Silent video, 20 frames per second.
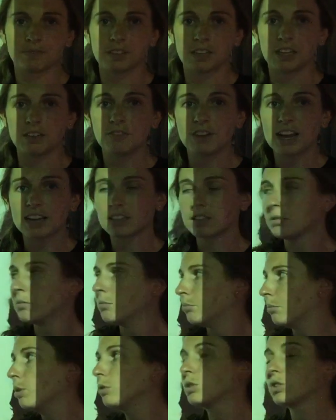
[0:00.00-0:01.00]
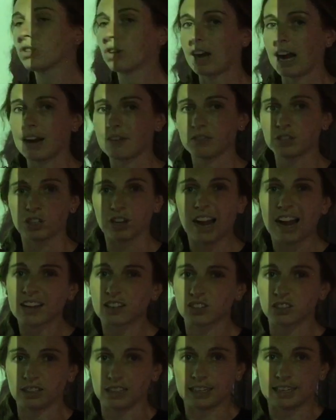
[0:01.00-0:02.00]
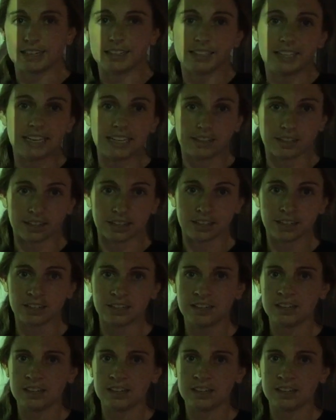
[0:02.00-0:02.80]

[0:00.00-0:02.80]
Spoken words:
In fact, most graphs are actually neither.